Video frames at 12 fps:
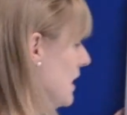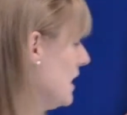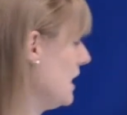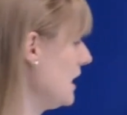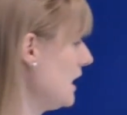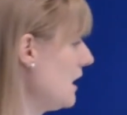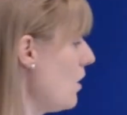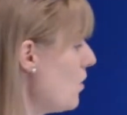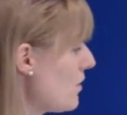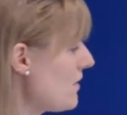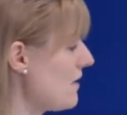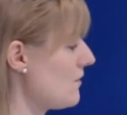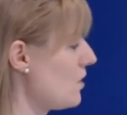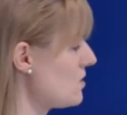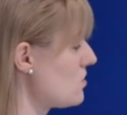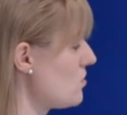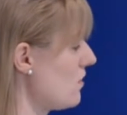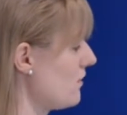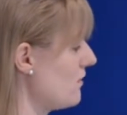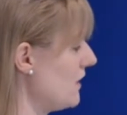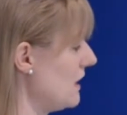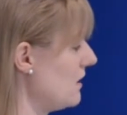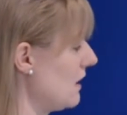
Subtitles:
here, or that they've got strong feet.